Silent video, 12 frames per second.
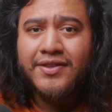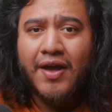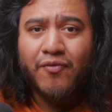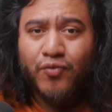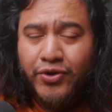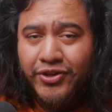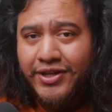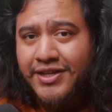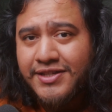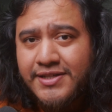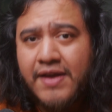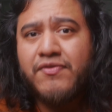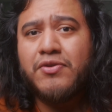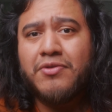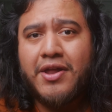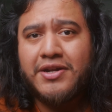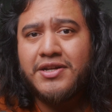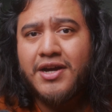that really can save you
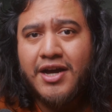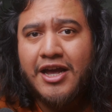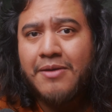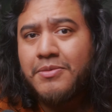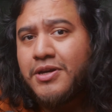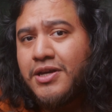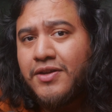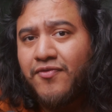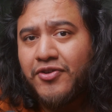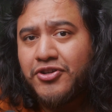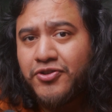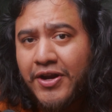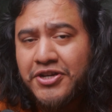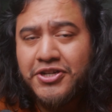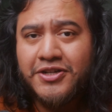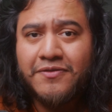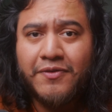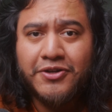a lot of time and
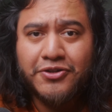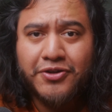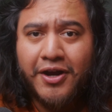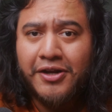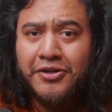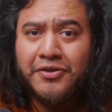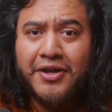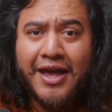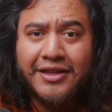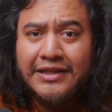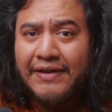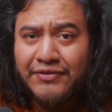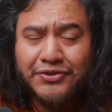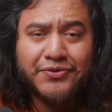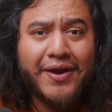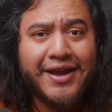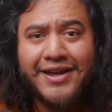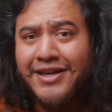frustration when you're trying to get levels
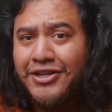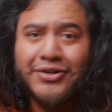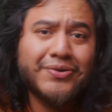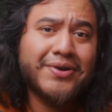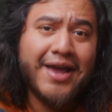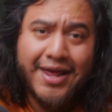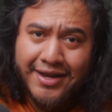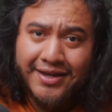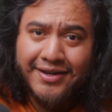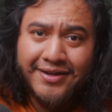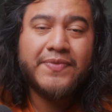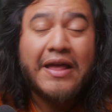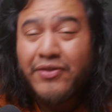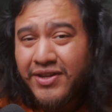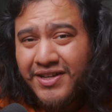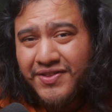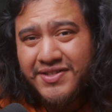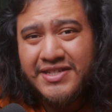right in your edit. Now
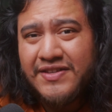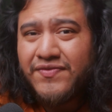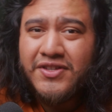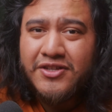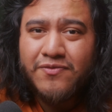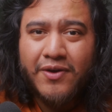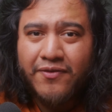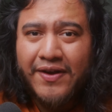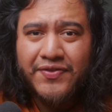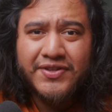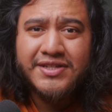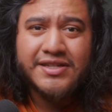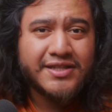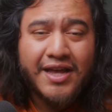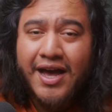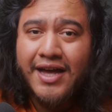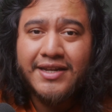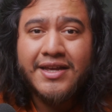looking at the ZV-E1, right, this is
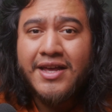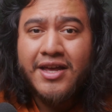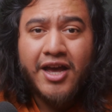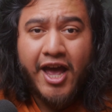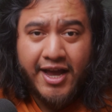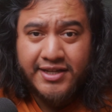not a